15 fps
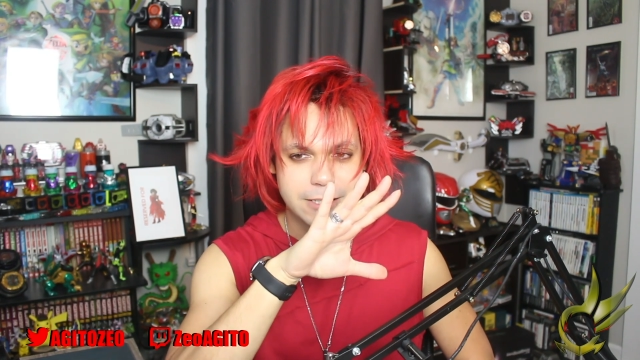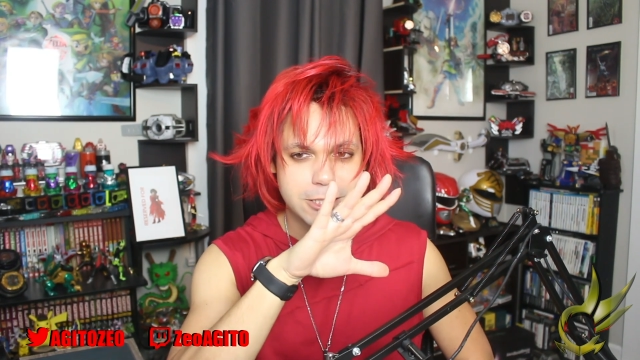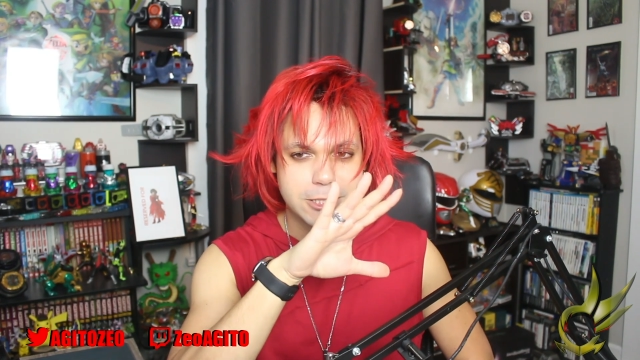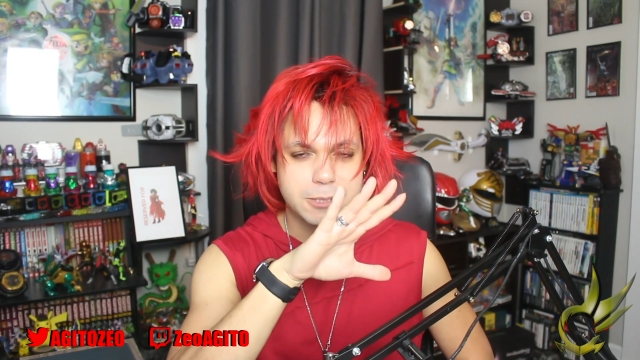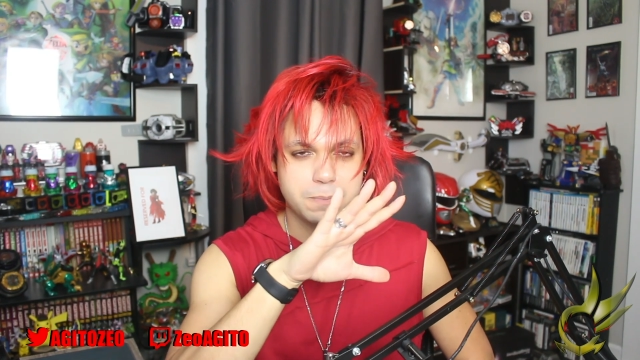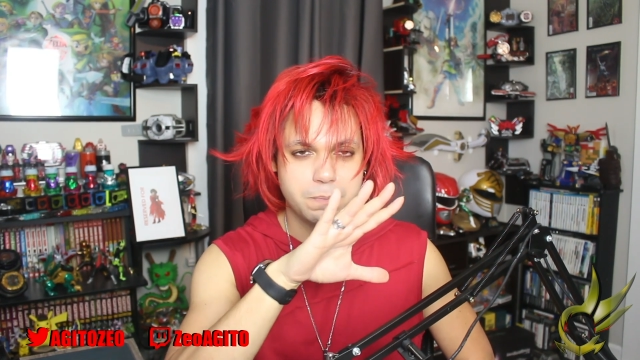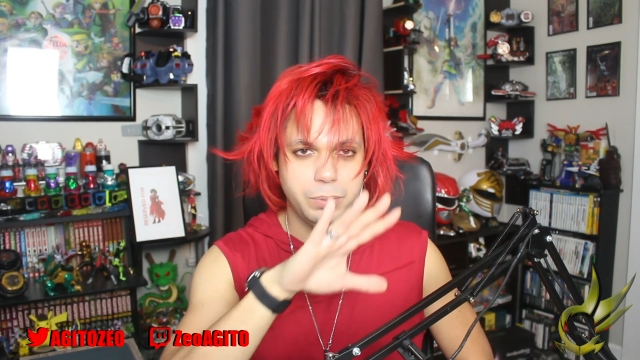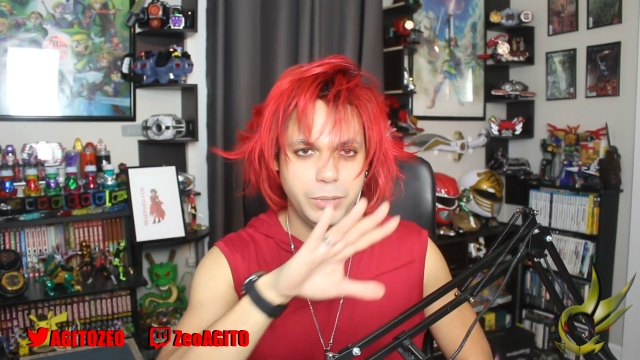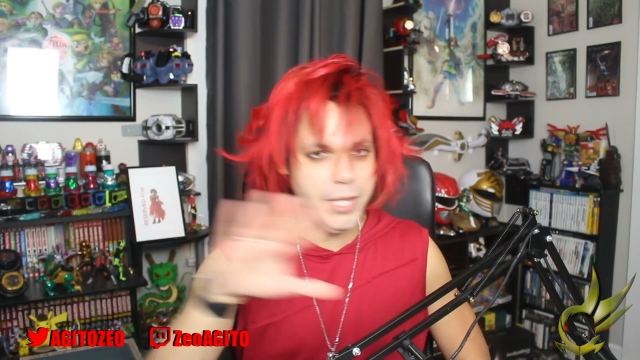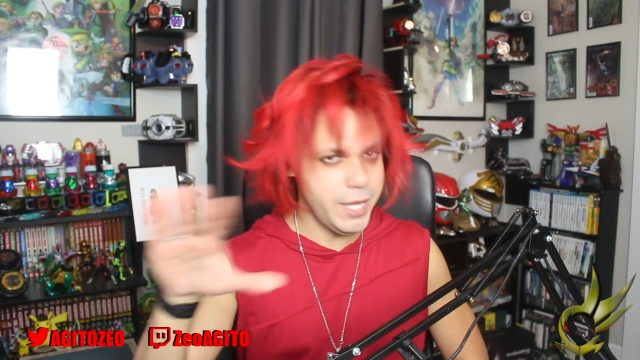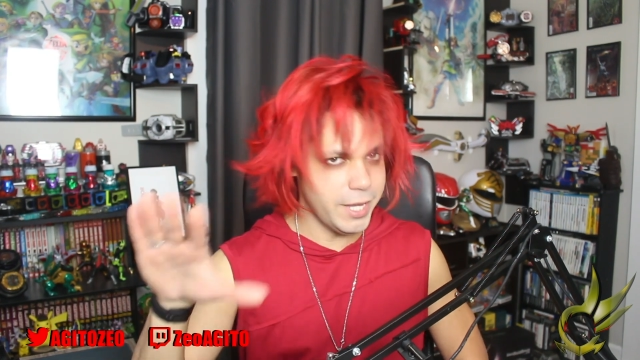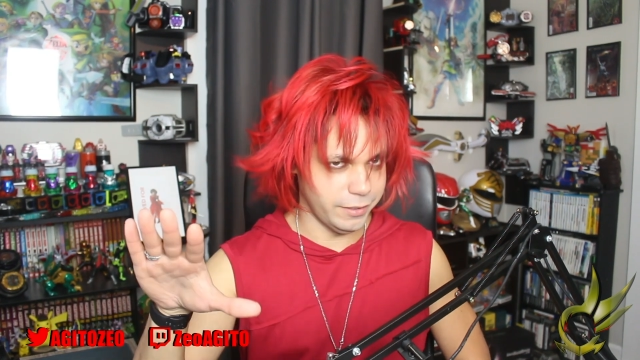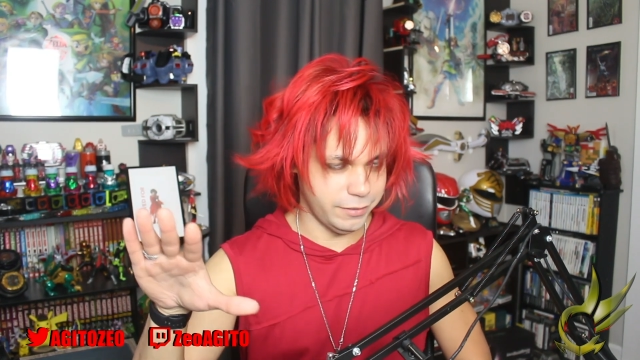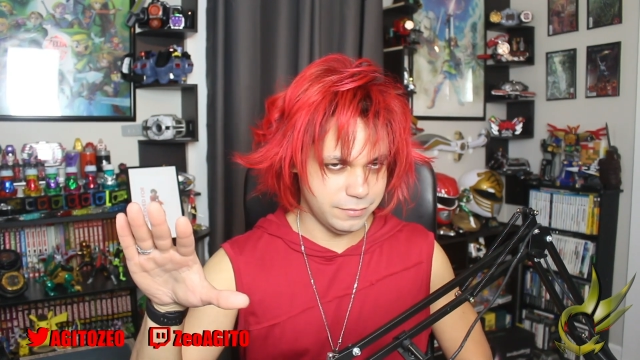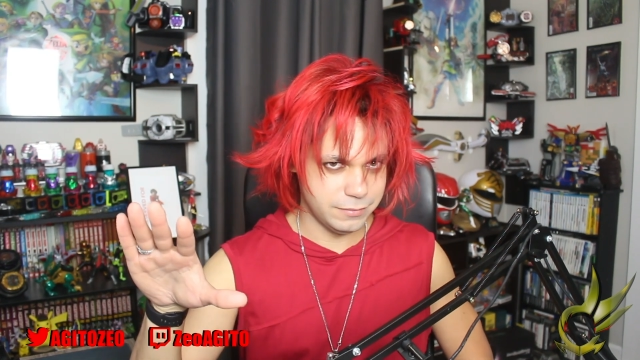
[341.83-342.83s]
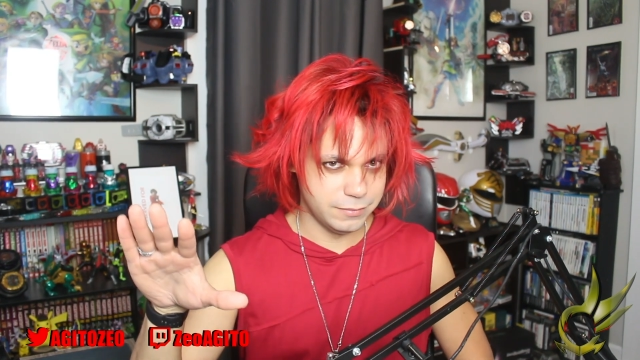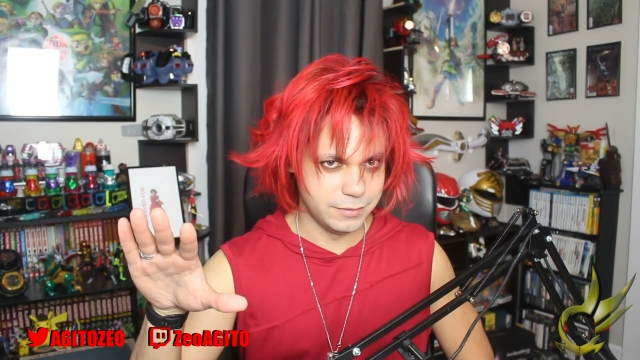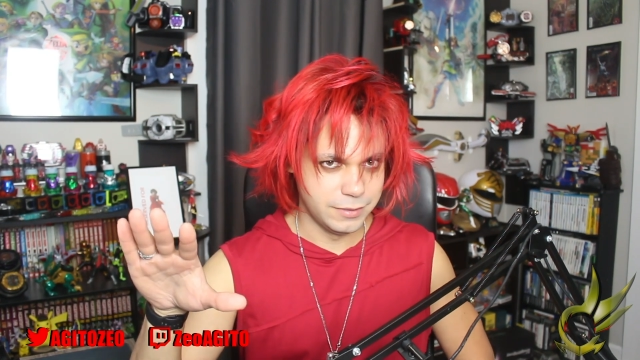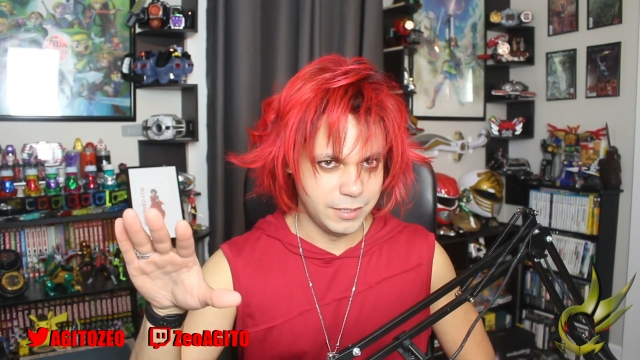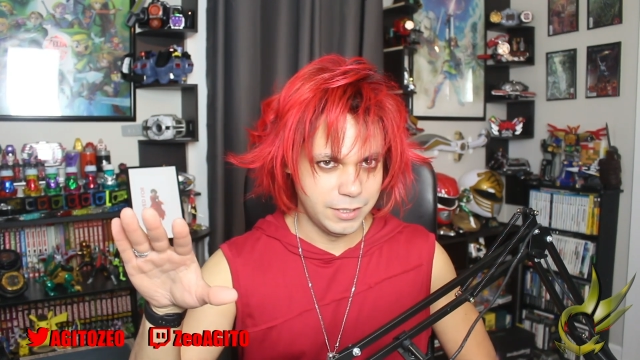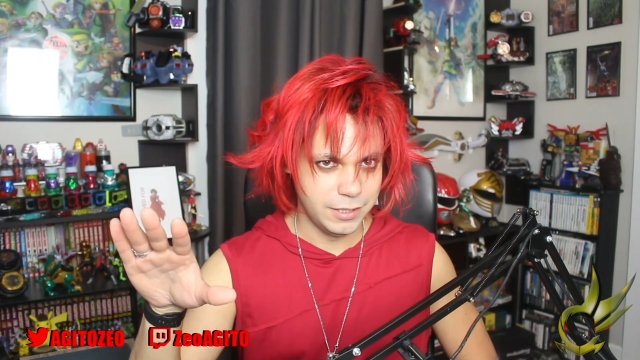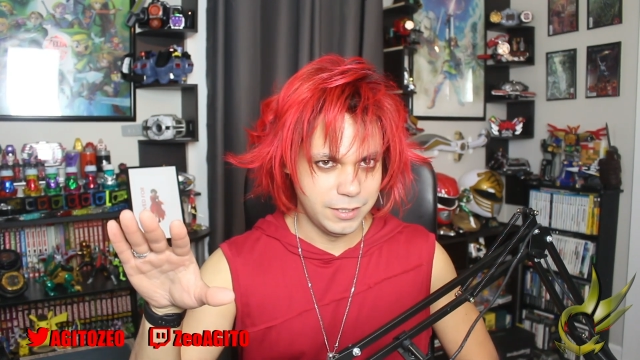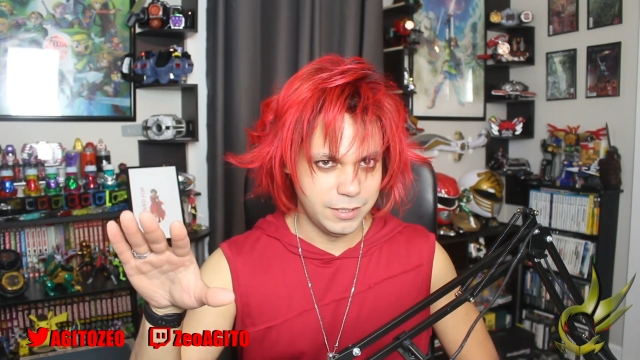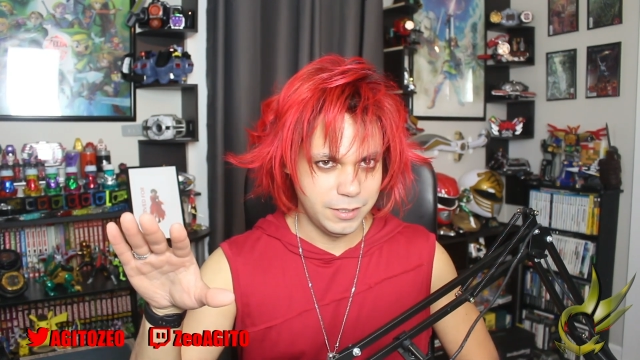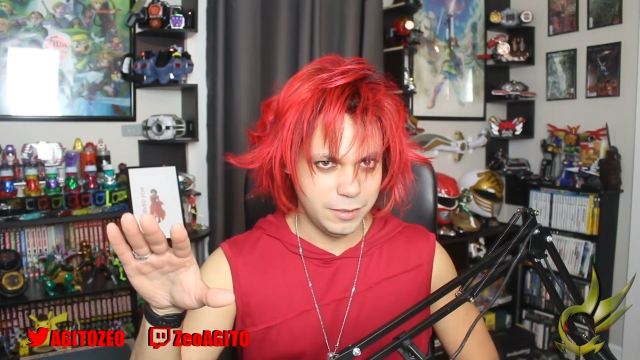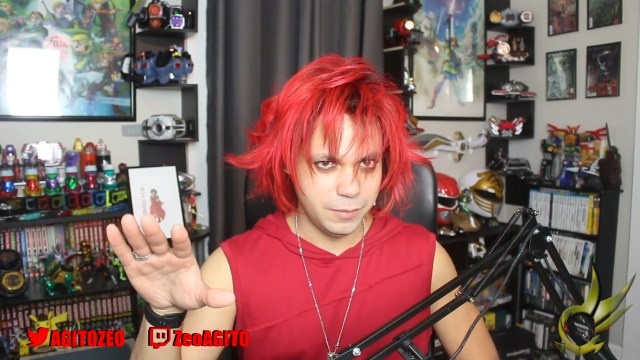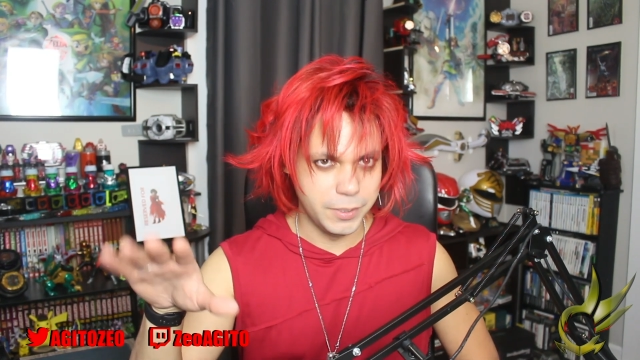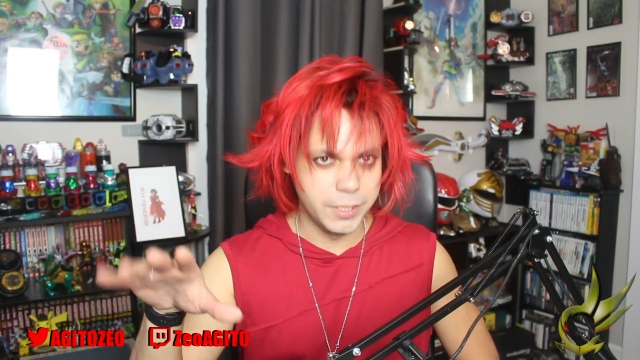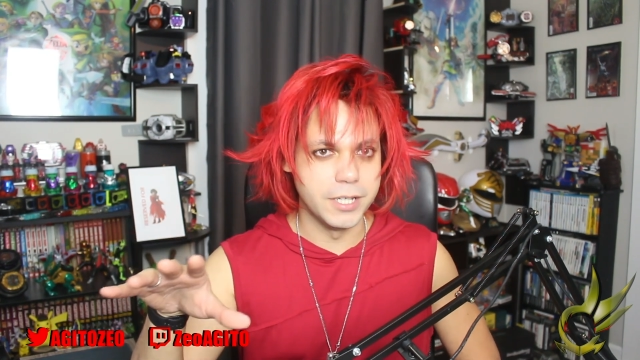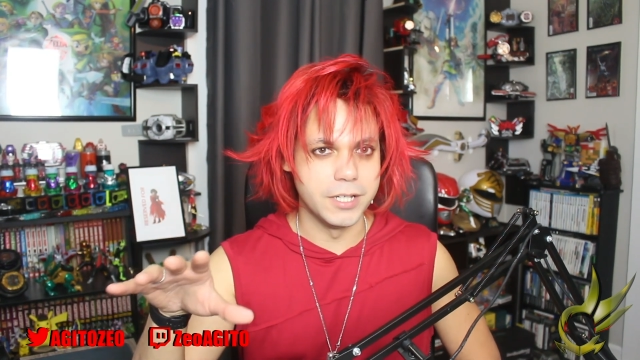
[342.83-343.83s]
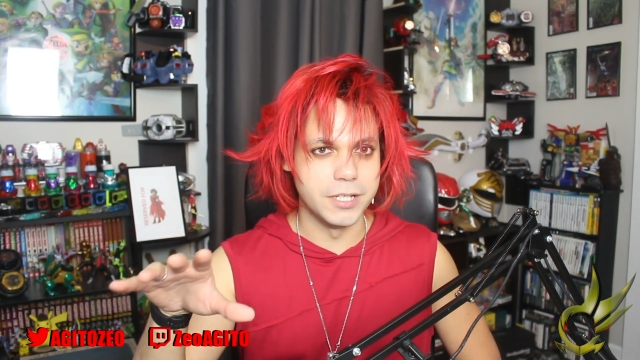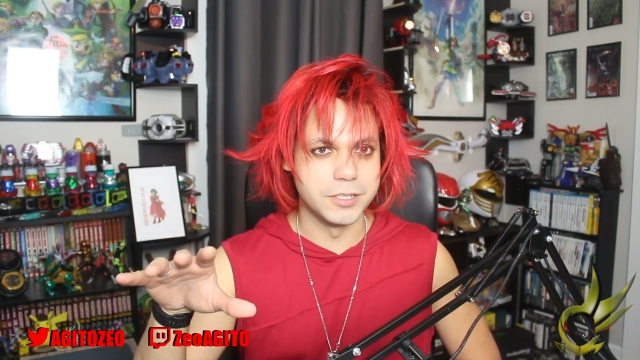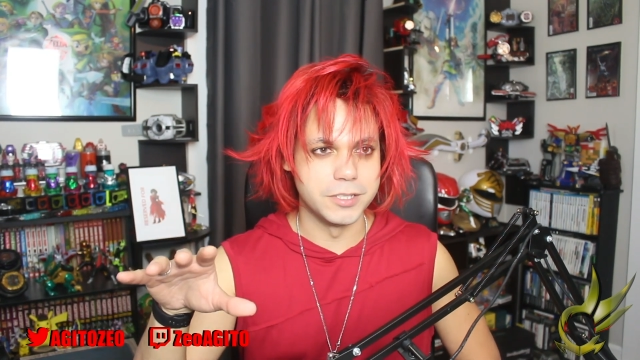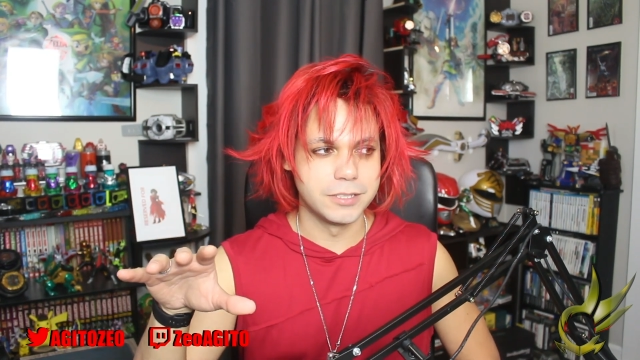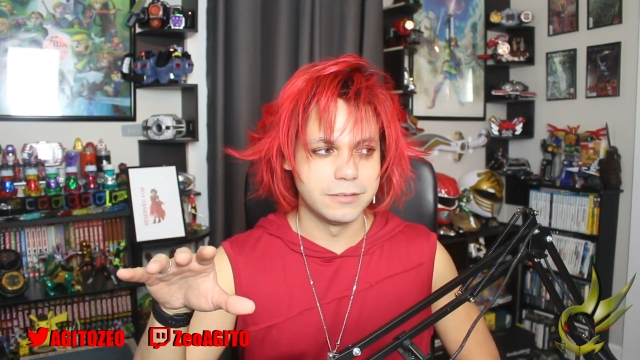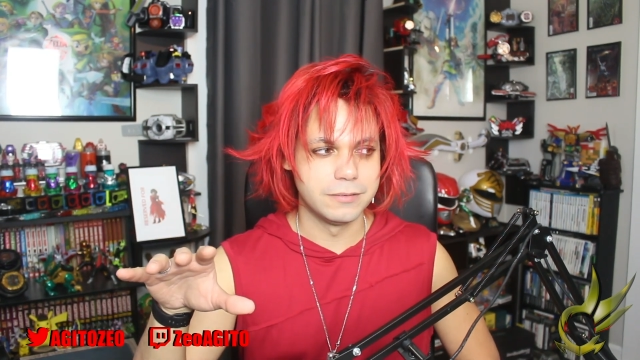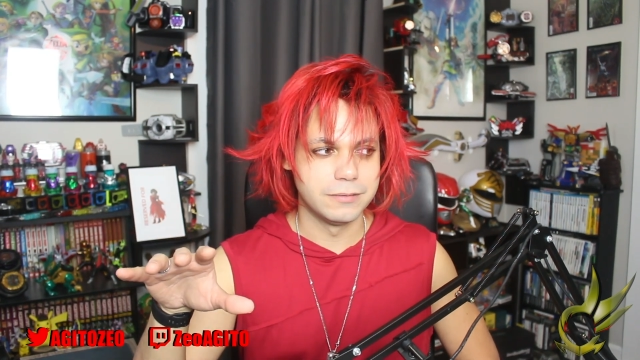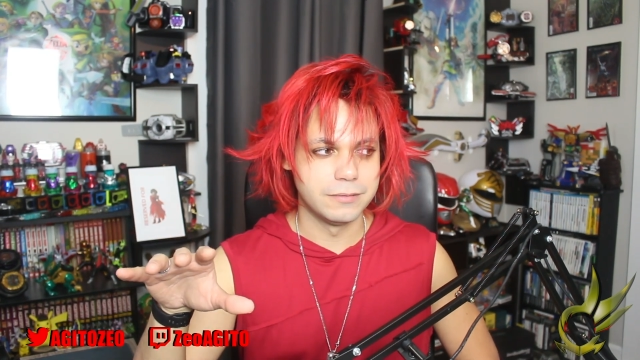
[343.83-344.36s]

split because,